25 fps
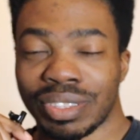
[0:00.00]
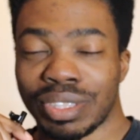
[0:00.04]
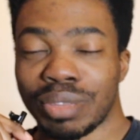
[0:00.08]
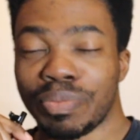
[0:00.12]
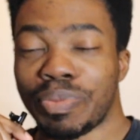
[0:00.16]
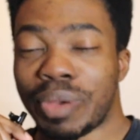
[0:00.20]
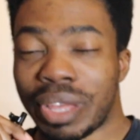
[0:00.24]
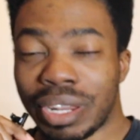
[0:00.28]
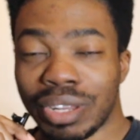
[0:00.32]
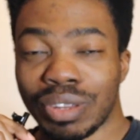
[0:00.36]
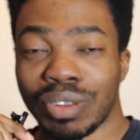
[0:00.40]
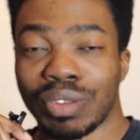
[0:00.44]

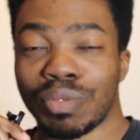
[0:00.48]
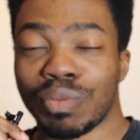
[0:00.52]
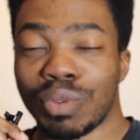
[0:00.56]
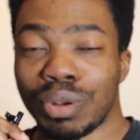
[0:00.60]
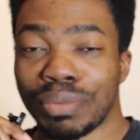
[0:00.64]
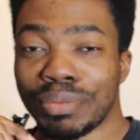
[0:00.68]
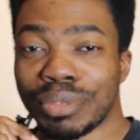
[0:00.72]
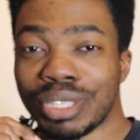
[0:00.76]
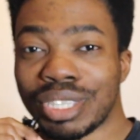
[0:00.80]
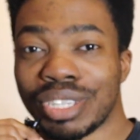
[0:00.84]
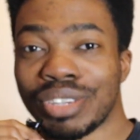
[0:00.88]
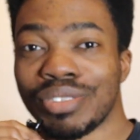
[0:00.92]
depending on
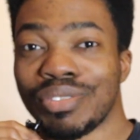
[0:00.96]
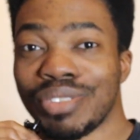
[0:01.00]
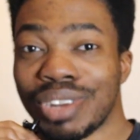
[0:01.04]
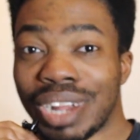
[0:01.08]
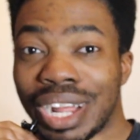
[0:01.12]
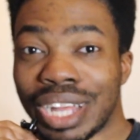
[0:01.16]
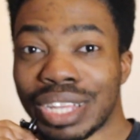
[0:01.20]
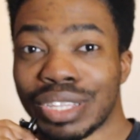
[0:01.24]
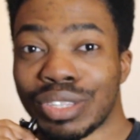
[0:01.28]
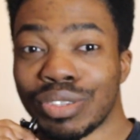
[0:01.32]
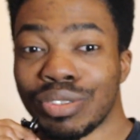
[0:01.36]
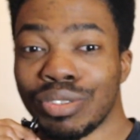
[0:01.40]
what
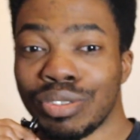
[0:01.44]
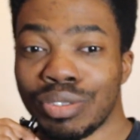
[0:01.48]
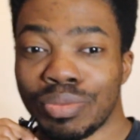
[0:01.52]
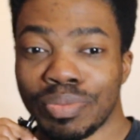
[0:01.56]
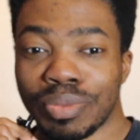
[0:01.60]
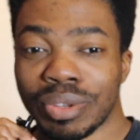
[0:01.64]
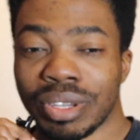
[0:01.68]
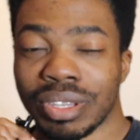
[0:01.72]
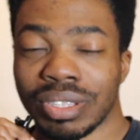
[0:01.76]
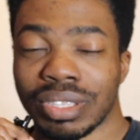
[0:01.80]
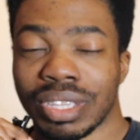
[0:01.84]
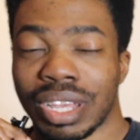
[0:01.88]
material I use,
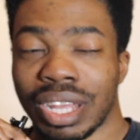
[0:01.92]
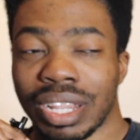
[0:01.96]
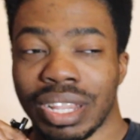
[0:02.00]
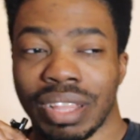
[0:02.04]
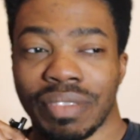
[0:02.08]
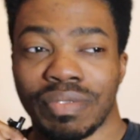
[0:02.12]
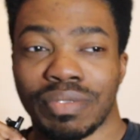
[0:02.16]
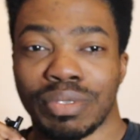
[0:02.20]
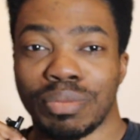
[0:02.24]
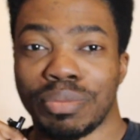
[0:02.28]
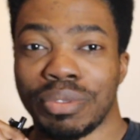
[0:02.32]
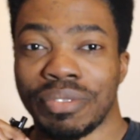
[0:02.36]
because I
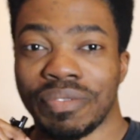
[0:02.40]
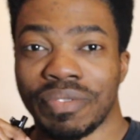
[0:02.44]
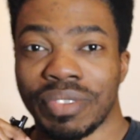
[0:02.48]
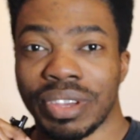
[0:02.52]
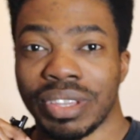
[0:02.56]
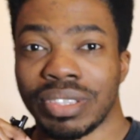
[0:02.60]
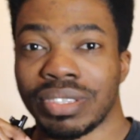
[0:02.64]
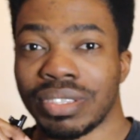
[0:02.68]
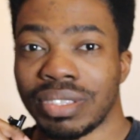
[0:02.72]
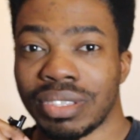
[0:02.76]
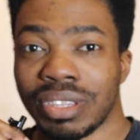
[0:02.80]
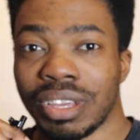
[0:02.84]
love to be
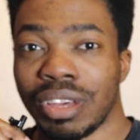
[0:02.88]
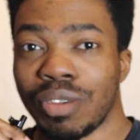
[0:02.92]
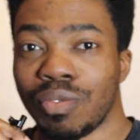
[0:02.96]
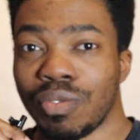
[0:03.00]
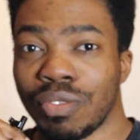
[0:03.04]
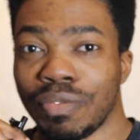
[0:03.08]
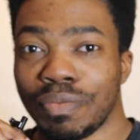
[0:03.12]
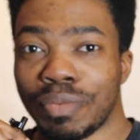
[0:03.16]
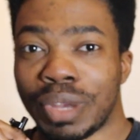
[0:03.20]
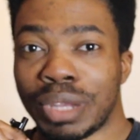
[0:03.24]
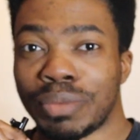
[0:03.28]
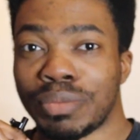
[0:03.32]
versatile
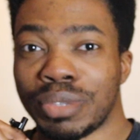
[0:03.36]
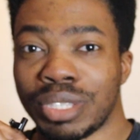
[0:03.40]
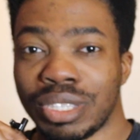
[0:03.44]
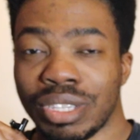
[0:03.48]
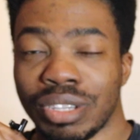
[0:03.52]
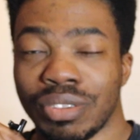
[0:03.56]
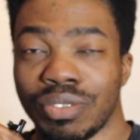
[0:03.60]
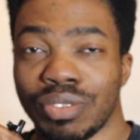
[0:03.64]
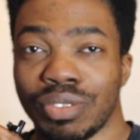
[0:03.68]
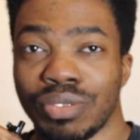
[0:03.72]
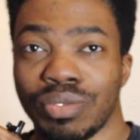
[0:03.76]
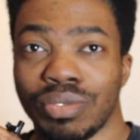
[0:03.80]
with my
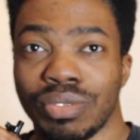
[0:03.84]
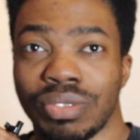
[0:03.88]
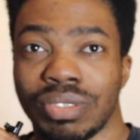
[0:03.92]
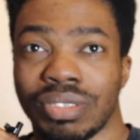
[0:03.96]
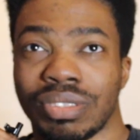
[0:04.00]
materials.